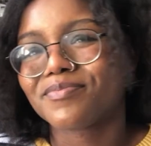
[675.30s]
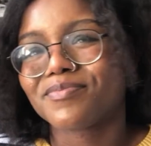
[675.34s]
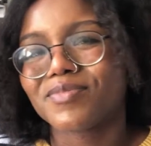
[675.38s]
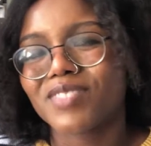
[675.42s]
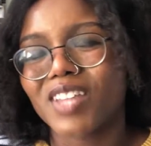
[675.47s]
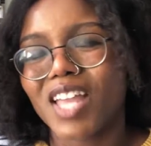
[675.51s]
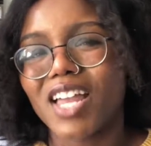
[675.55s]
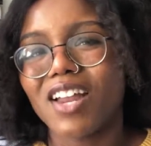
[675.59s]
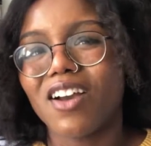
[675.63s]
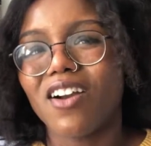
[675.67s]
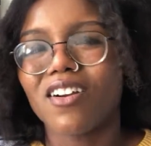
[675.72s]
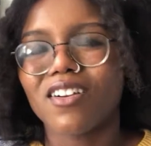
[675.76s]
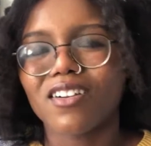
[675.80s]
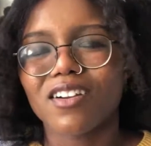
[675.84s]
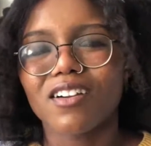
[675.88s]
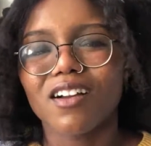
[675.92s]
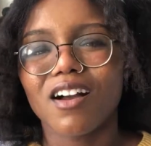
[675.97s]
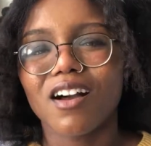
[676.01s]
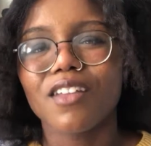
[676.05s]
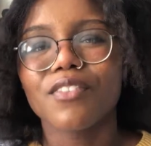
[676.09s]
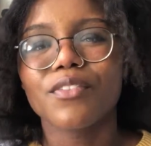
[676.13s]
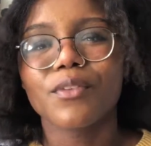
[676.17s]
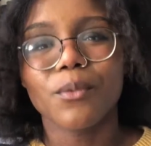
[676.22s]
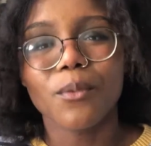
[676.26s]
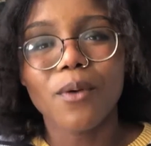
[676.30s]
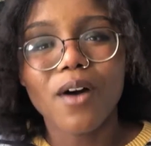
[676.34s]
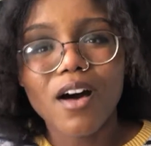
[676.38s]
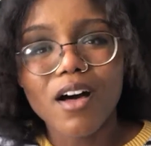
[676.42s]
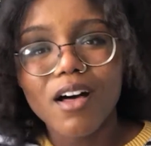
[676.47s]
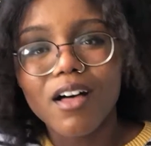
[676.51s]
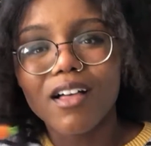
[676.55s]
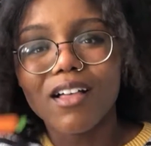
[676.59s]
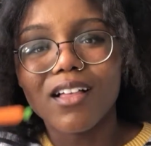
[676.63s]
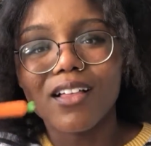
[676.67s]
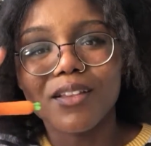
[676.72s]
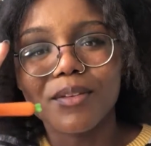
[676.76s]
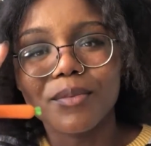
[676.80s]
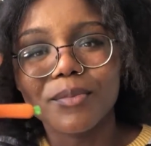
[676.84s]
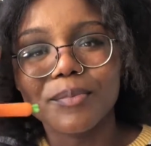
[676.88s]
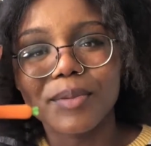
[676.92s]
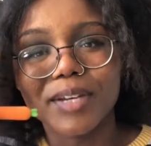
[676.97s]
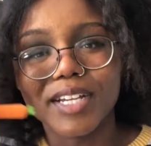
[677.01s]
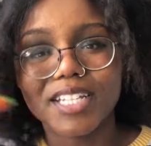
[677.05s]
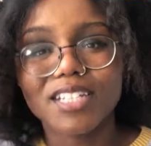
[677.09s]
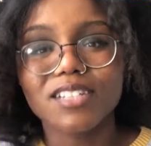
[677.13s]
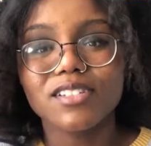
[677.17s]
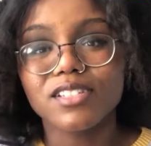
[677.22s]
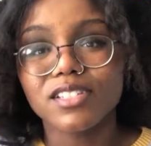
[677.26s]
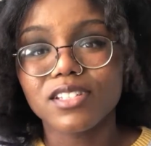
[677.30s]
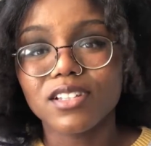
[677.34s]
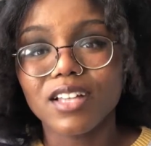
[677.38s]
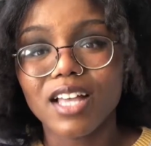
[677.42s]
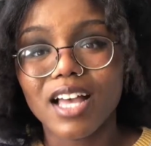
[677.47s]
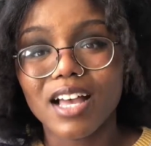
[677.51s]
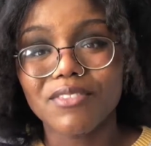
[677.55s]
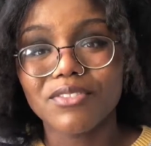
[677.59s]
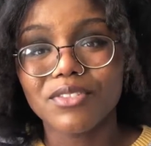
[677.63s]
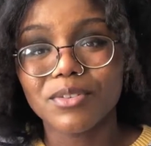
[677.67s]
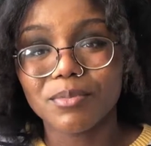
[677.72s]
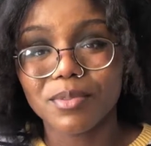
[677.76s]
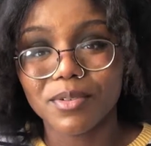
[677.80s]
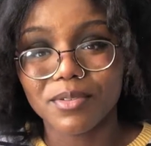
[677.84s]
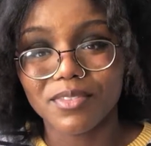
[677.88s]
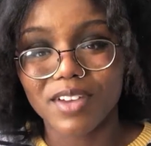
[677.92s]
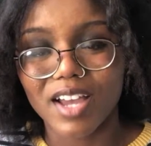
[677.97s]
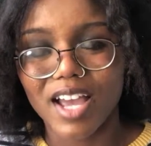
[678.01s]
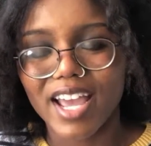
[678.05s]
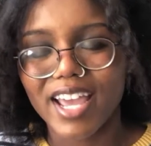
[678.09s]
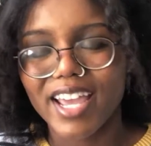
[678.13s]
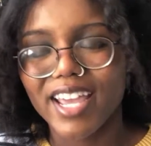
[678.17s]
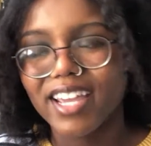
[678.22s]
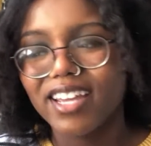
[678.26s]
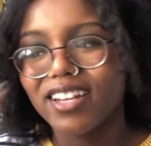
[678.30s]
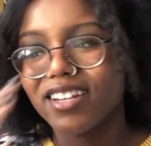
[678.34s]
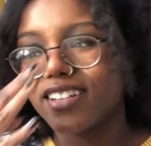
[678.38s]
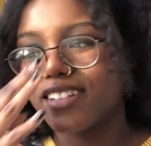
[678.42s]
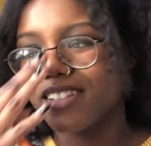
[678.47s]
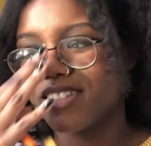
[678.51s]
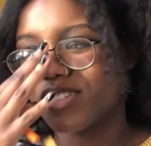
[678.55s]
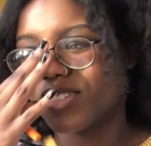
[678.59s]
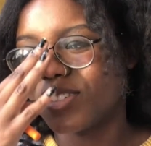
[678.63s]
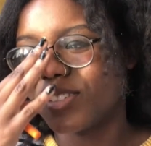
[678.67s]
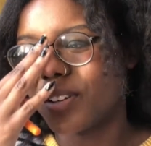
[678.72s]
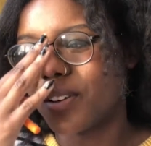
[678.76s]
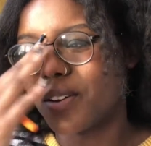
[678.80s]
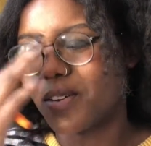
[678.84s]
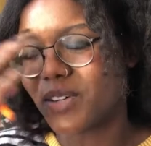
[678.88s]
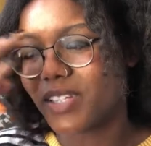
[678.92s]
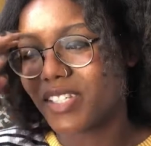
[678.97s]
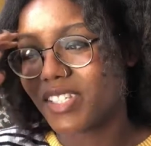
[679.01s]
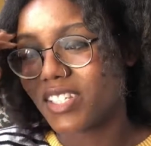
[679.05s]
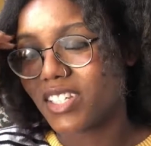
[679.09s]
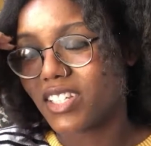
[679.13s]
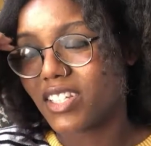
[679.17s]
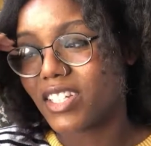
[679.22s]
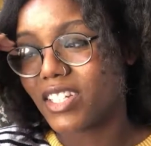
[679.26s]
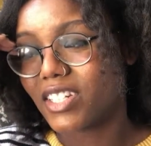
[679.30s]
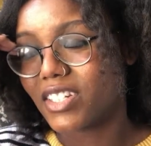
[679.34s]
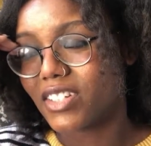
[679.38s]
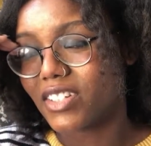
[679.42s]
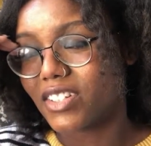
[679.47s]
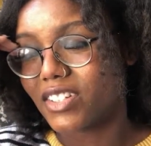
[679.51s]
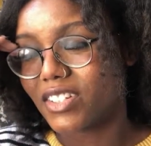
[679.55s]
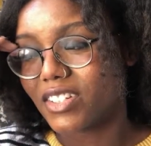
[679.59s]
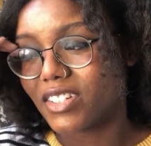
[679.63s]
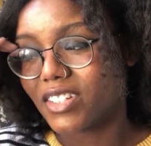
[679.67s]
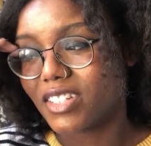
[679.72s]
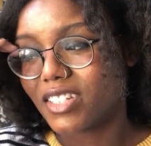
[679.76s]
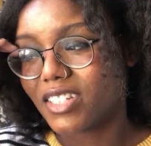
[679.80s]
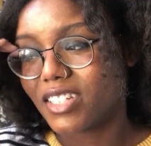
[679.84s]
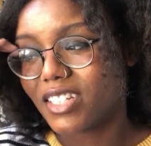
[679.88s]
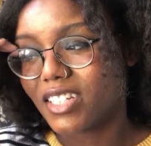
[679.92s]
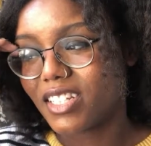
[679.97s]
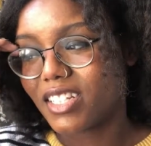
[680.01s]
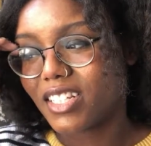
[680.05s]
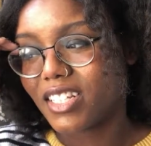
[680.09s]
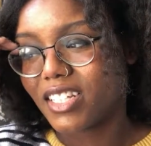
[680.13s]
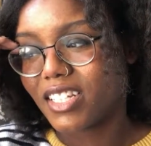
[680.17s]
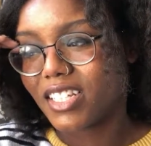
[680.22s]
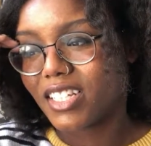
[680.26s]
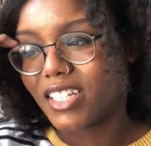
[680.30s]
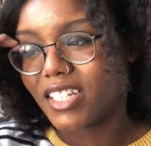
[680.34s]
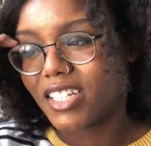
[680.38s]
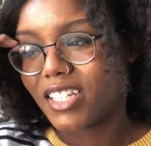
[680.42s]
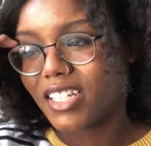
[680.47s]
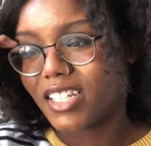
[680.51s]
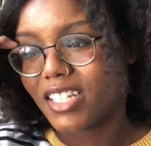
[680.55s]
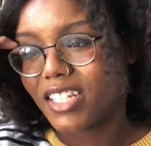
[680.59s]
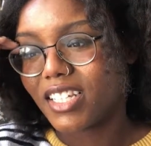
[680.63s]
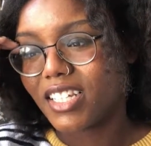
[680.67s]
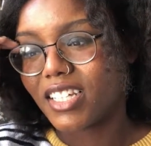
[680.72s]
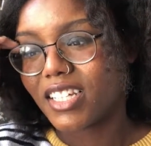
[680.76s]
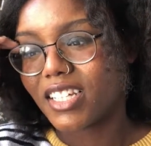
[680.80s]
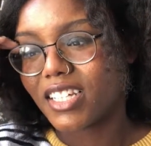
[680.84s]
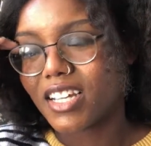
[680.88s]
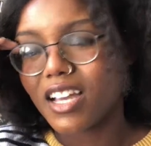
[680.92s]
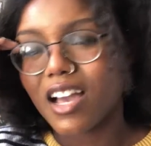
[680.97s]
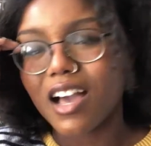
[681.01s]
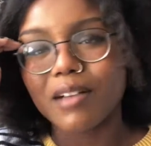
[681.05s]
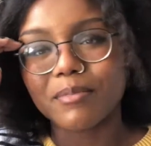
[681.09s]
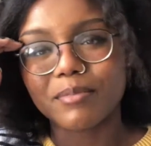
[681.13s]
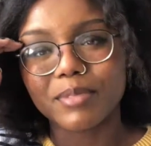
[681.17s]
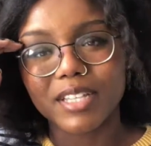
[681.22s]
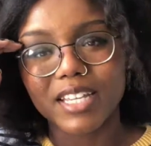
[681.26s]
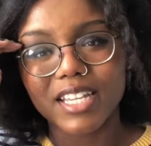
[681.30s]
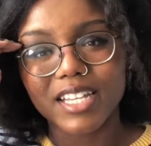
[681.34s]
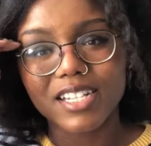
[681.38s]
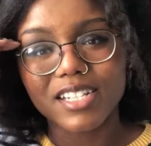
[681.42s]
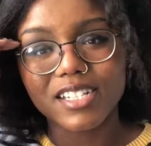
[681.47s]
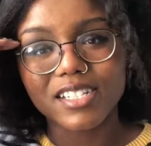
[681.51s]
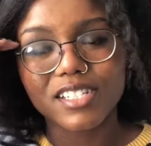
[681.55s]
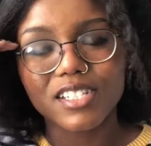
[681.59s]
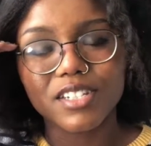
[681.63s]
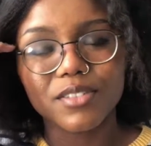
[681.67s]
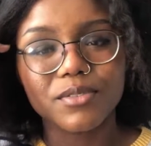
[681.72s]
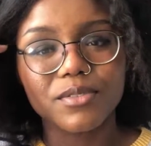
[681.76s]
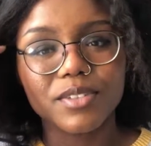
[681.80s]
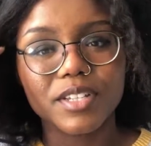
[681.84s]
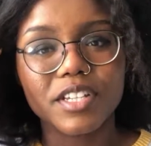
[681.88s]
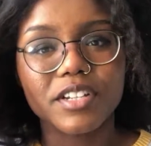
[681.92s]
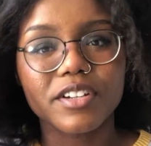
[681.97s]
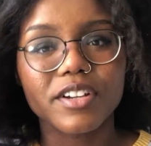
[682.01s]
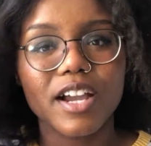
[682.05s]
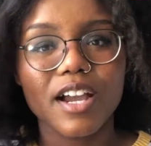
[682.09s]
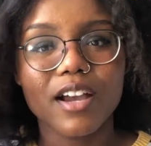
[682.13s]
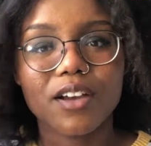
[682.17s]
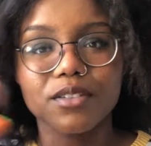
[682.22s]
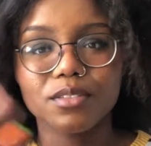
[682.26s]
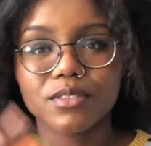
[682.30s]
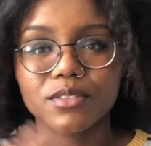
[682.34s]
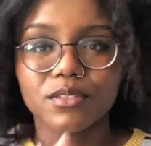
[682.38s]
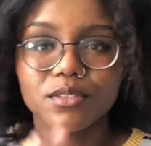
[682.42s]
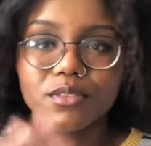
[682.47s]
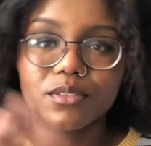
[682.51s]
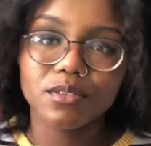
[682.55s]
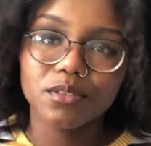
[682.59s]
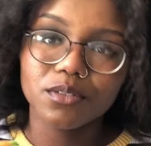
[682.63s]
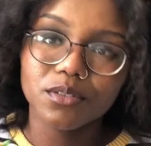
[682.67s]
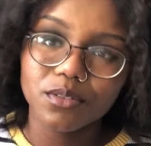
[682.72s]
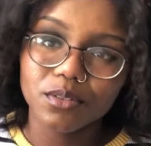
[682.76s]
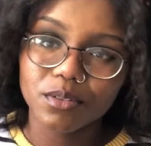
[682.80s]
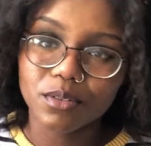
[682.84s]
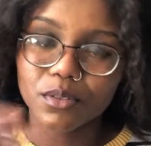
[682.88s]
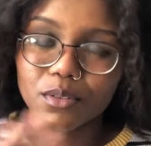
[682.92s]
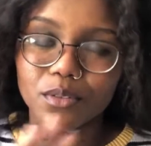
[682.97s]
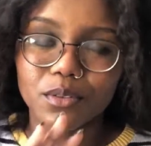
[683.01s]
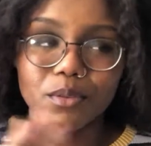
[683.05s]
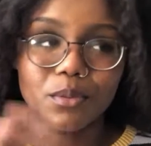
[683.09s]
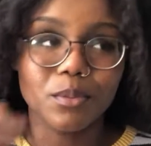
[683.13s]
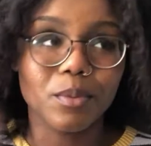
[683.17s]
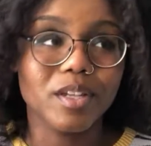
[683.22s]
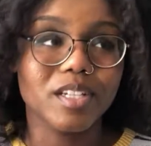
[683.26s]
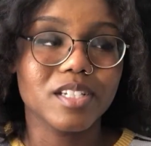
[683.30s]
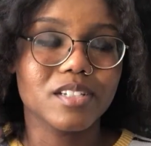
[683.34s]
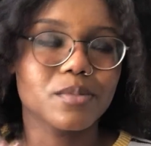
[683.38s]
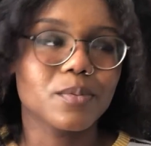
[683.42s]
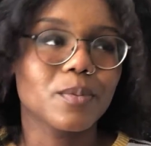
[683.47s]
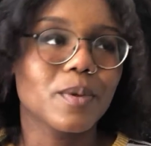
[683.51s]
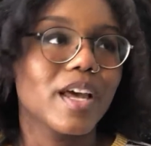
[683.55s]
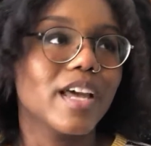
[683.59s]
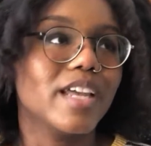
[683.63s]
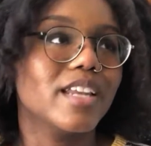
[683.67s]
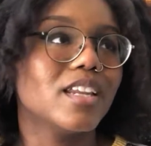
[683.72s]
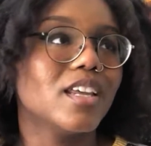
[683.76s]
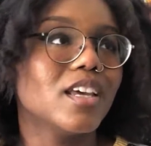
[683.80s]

are on the wall, but you still have to provide. So it's a little complicated to figure out what is what.